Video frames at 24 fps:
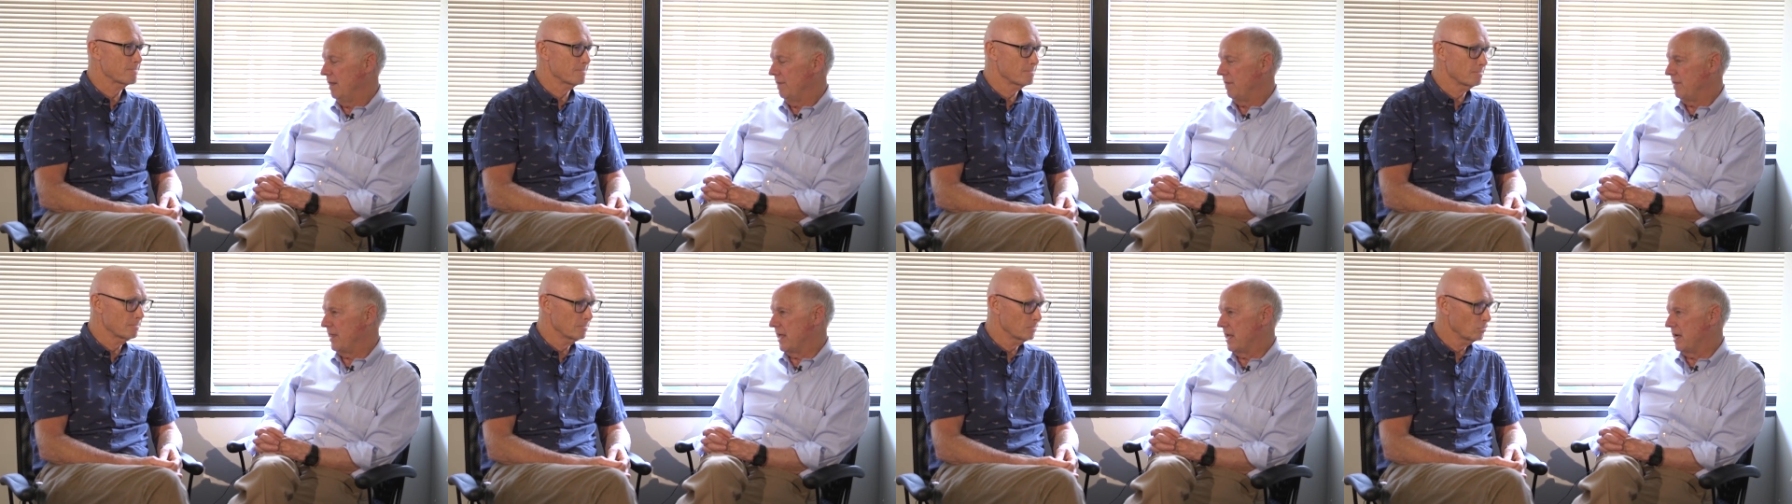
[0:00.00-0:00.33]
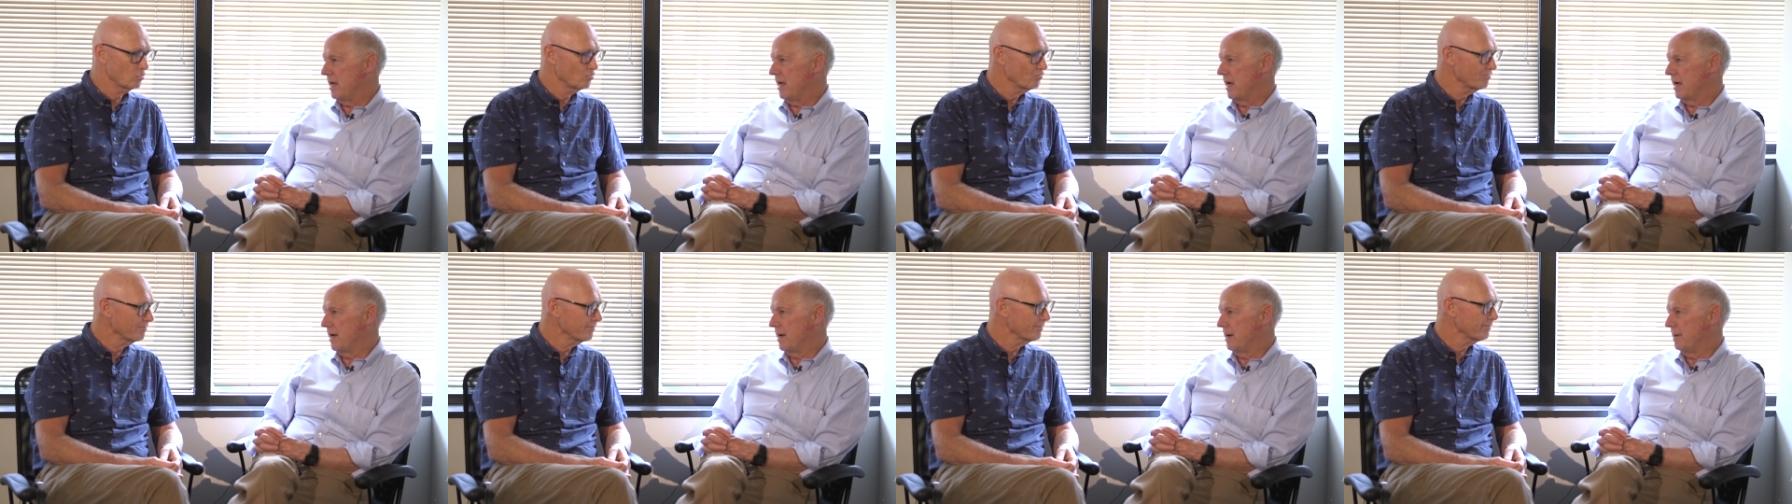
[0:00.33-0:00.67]

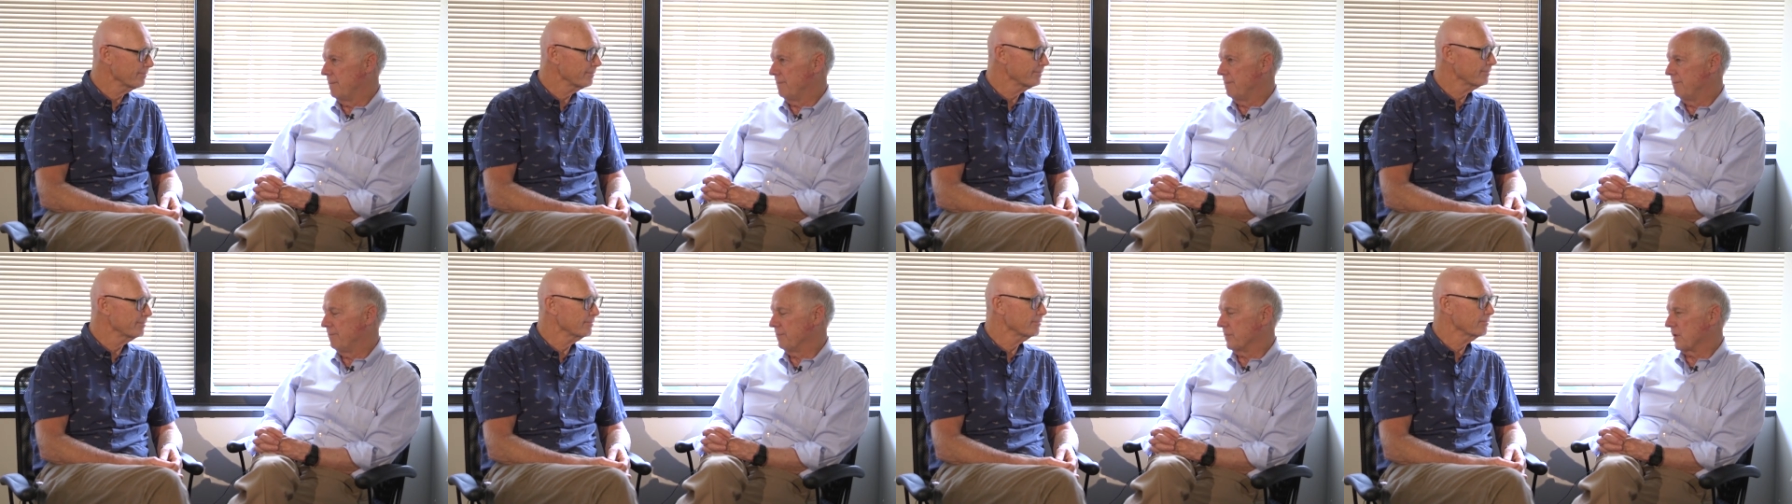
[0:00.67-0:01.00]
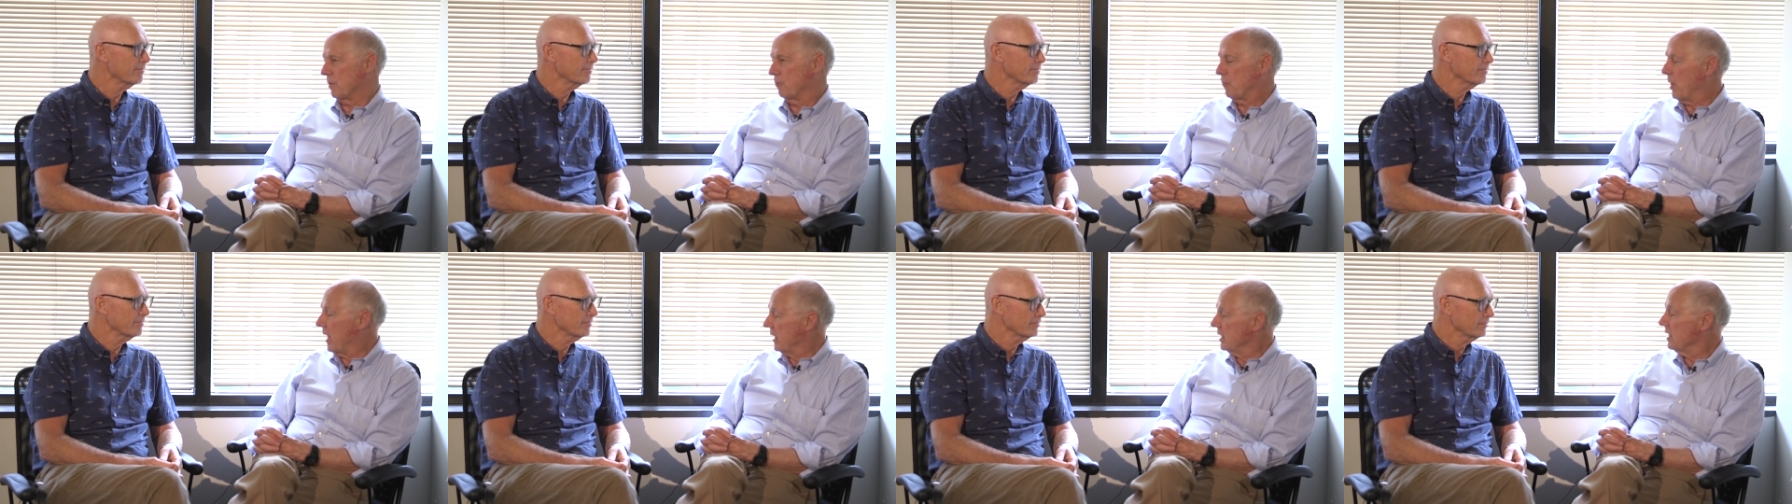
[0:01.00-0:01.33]
that
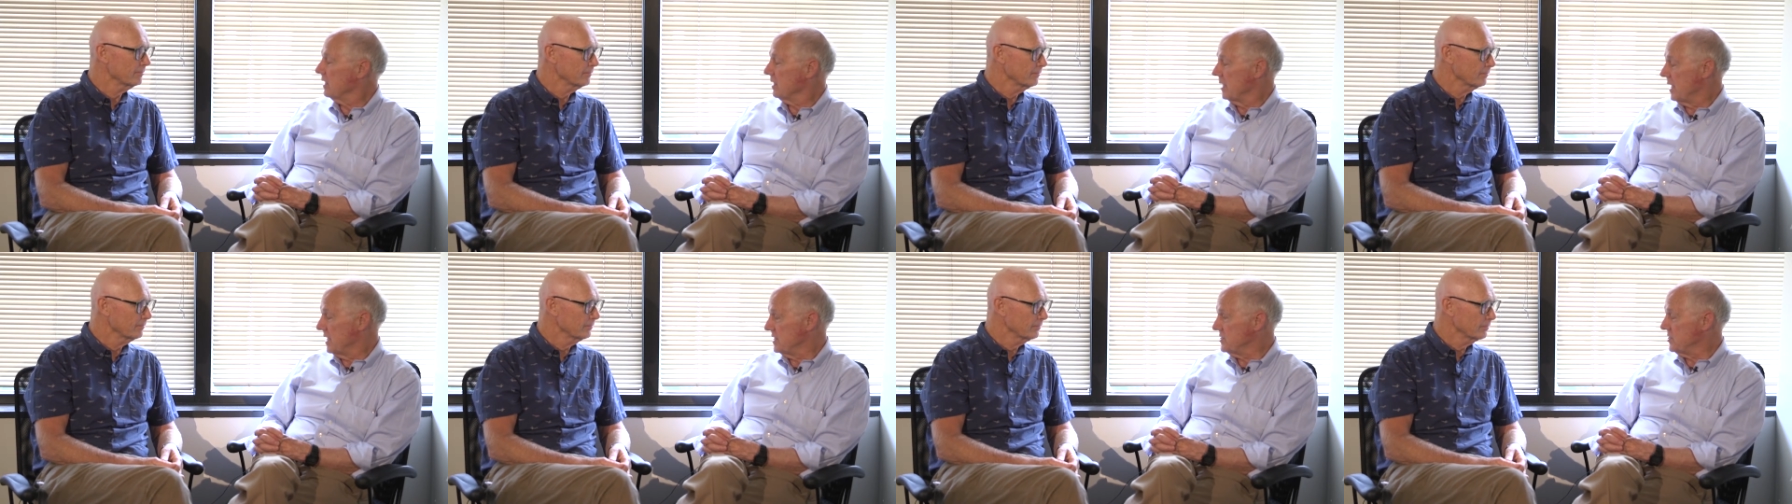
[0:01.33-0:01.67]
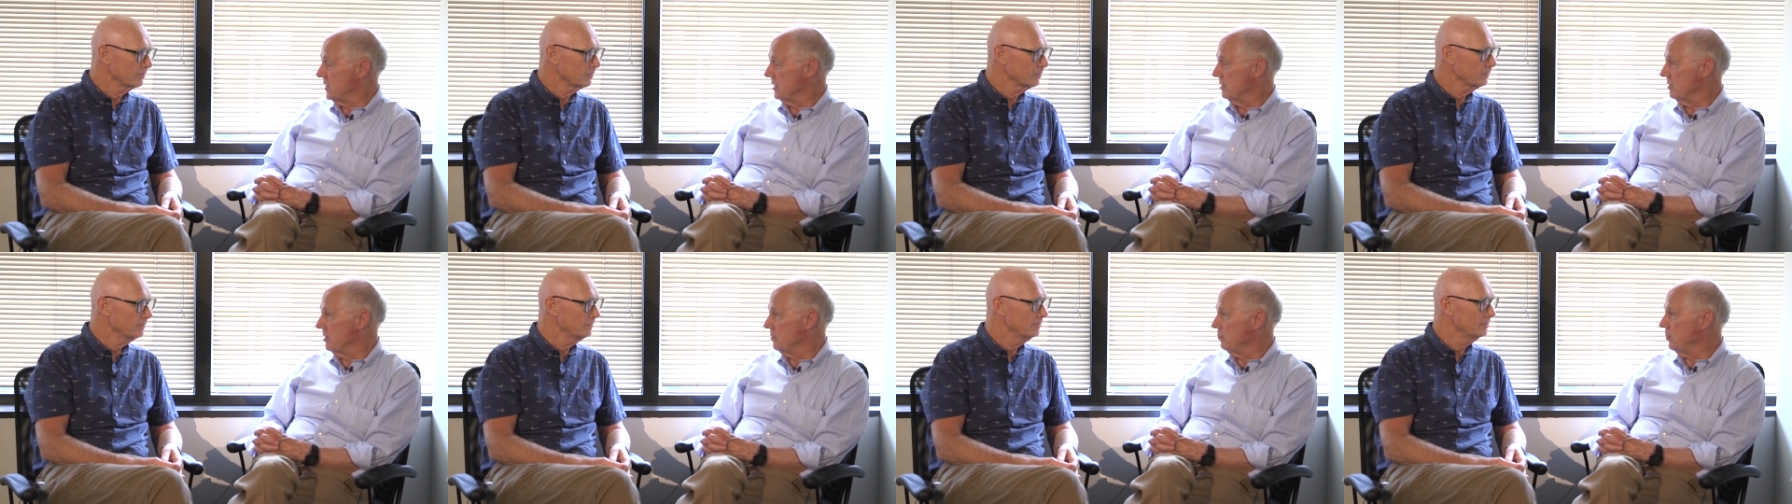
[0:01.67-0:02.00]

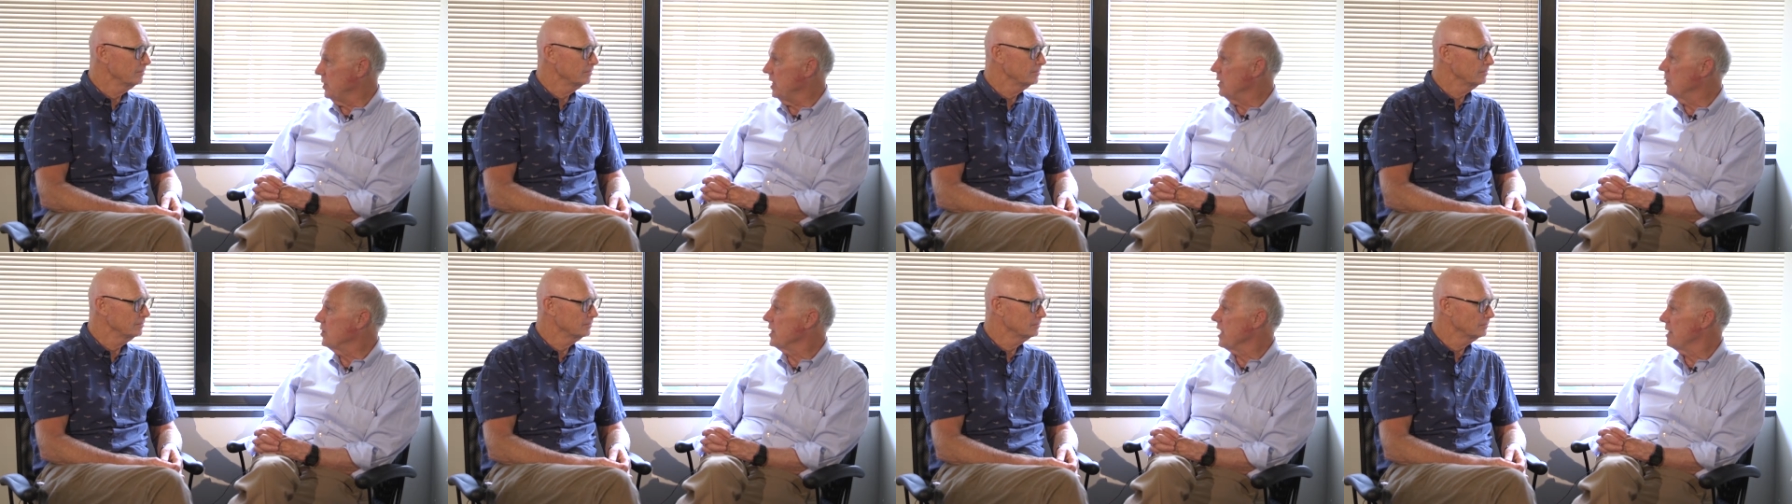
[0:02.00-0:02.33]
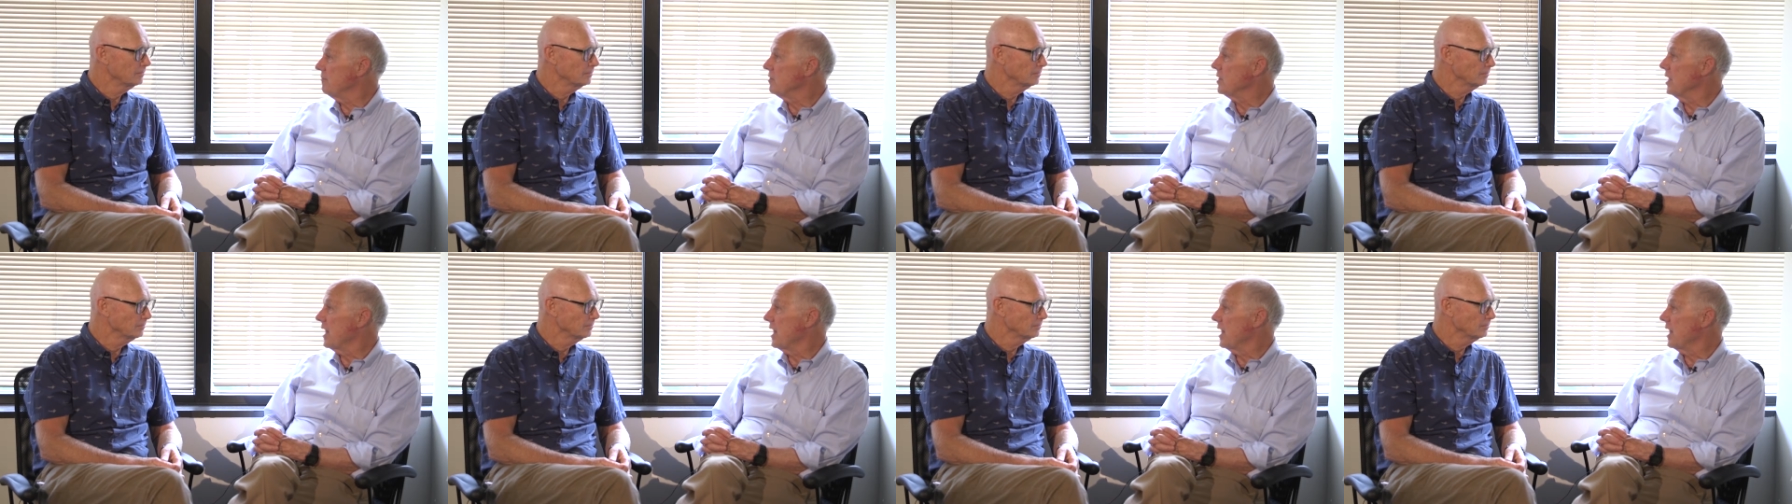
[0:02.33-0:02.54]
recognizing that we don't have a